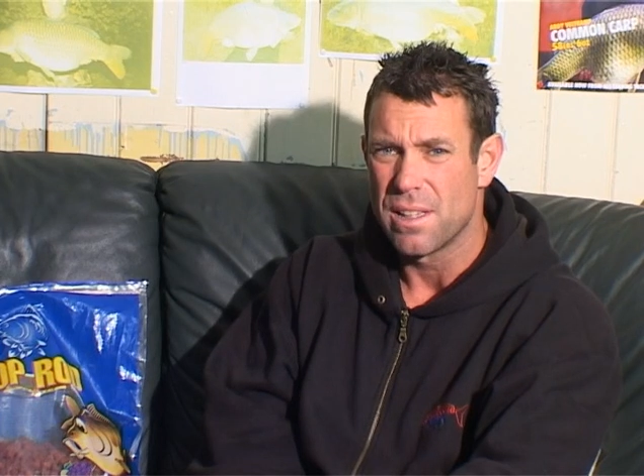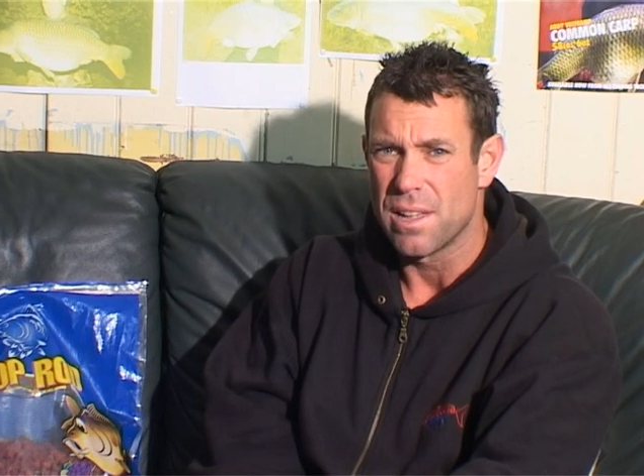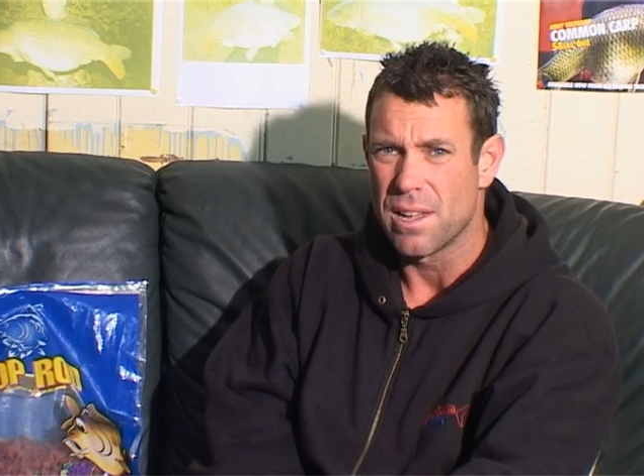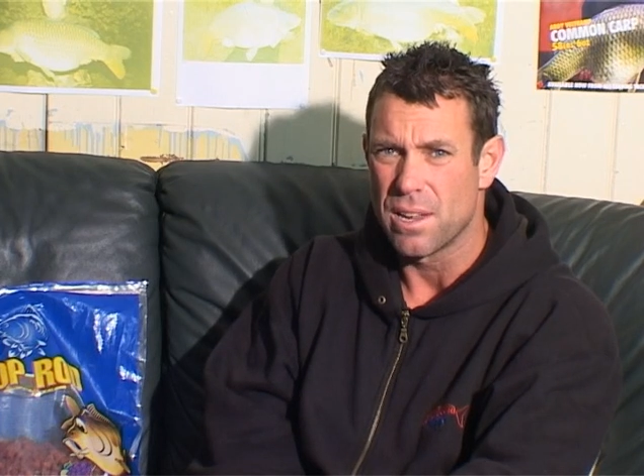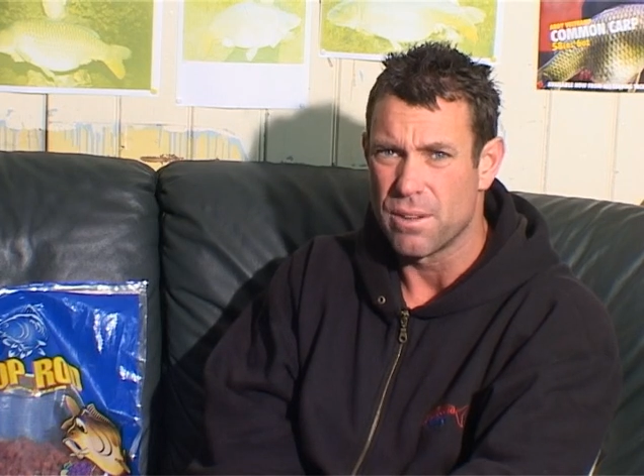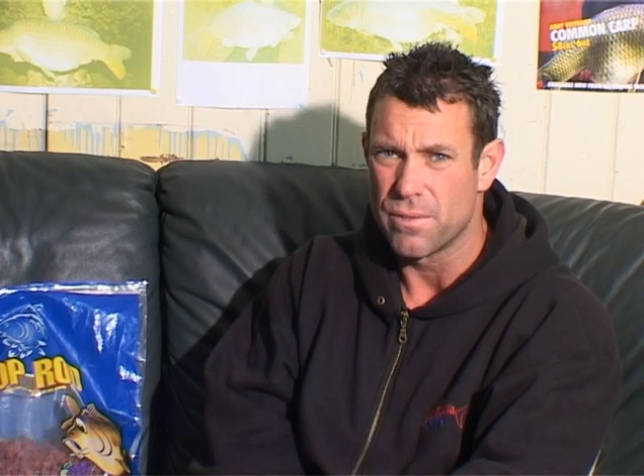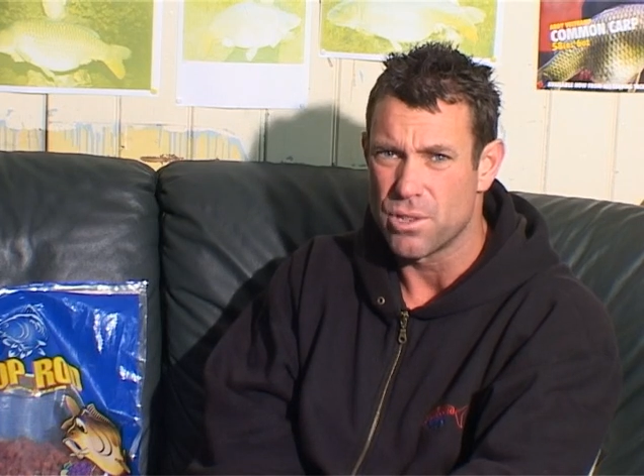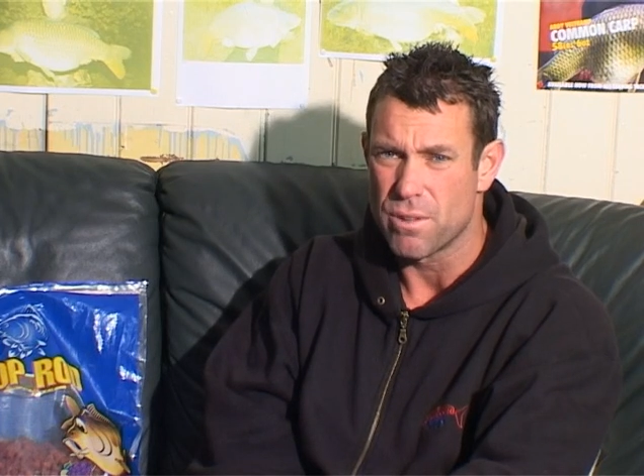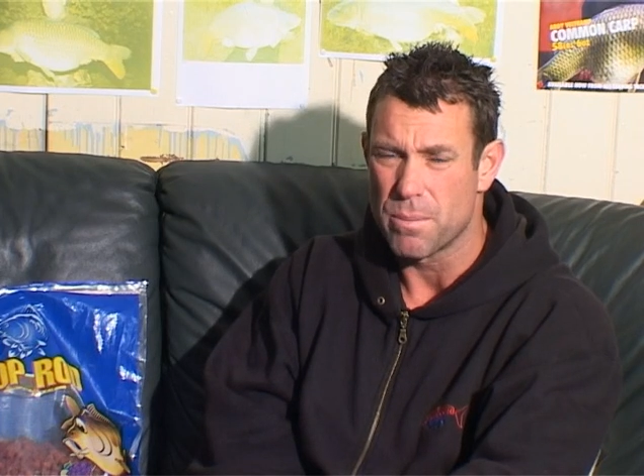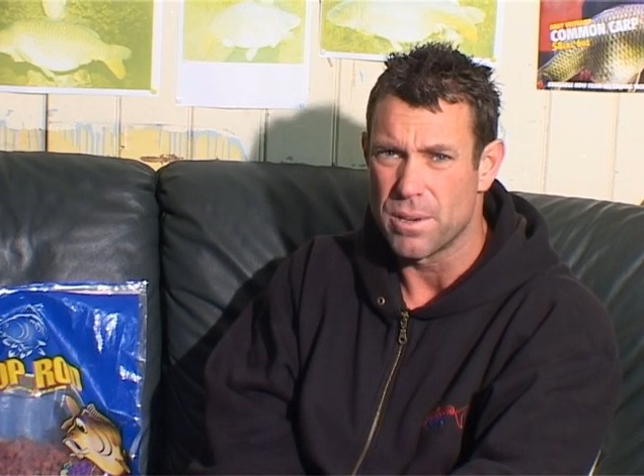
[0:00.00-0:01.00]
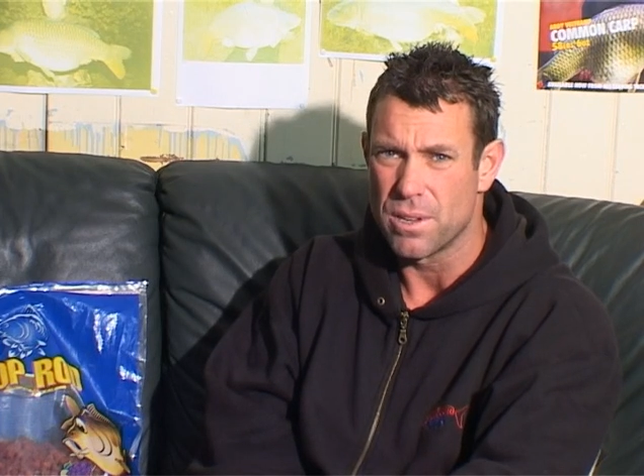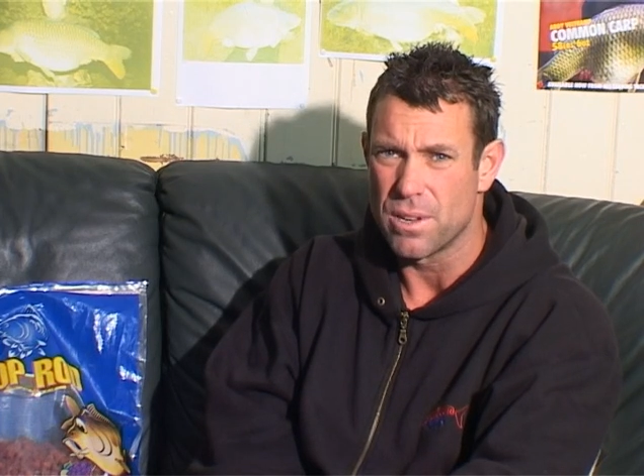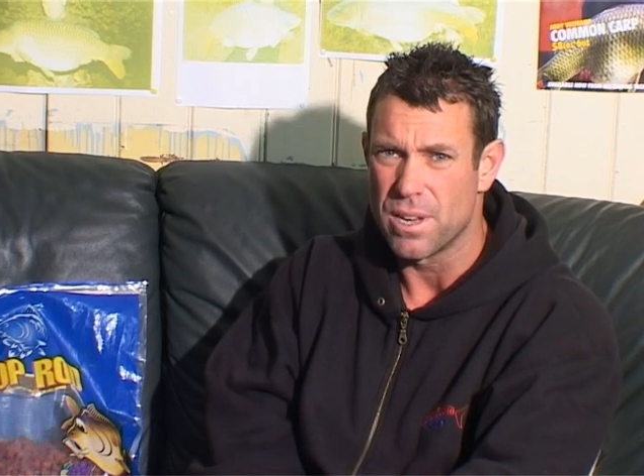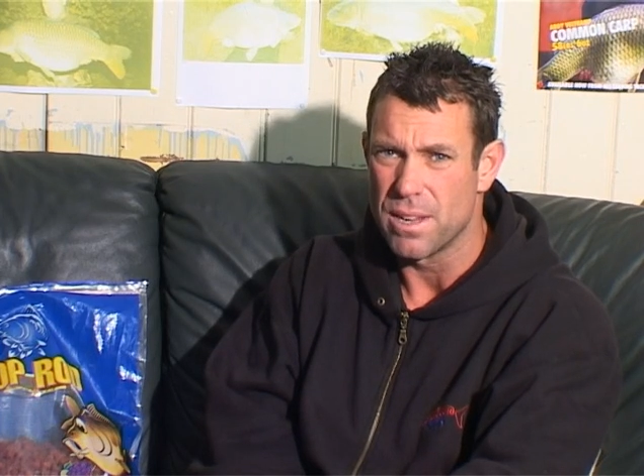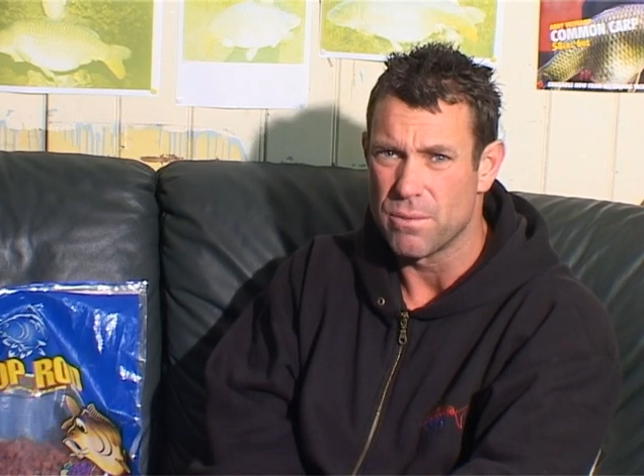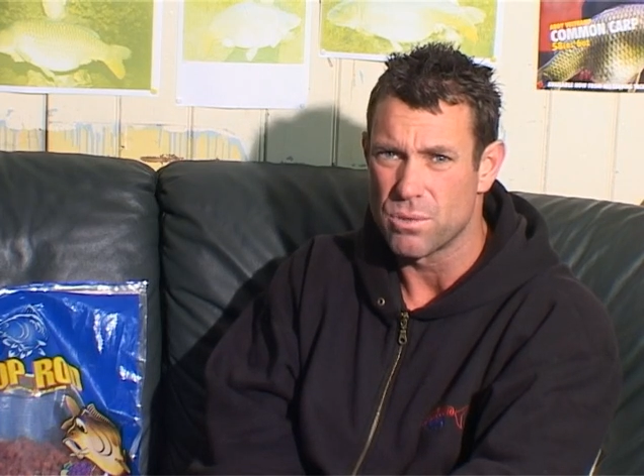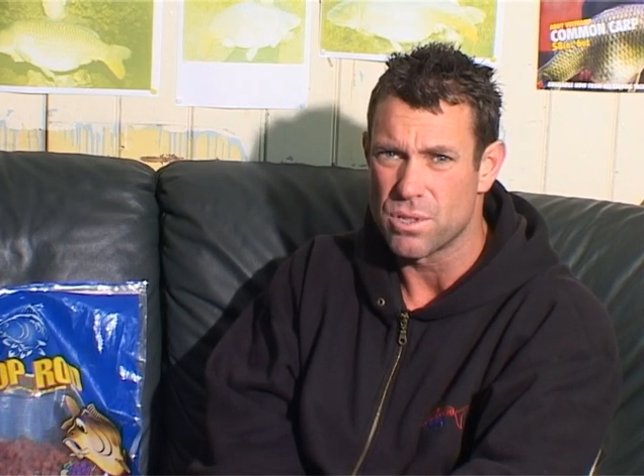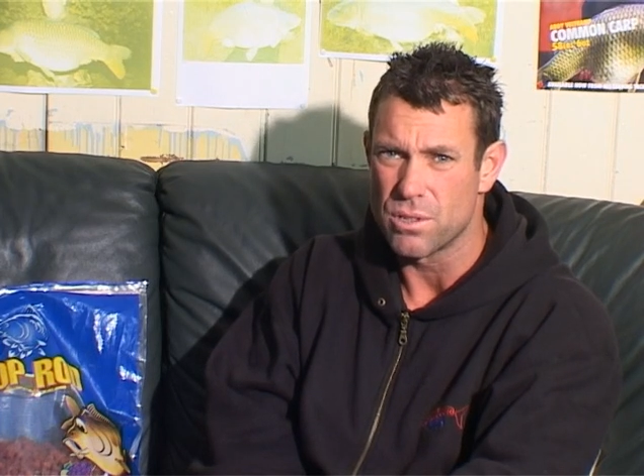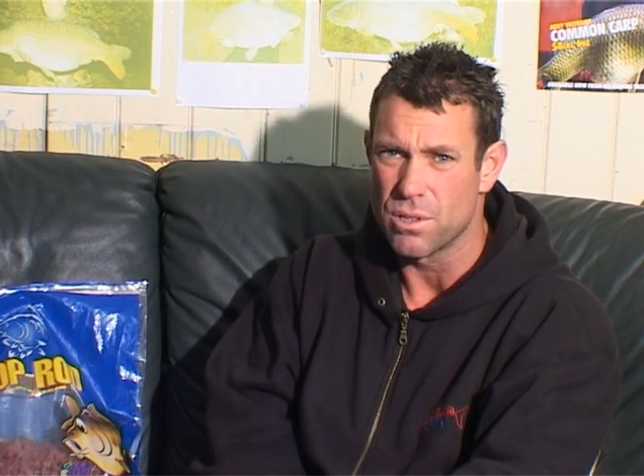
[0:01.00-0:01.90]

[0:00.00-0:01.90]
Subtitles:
and the fish are up in the higher levels.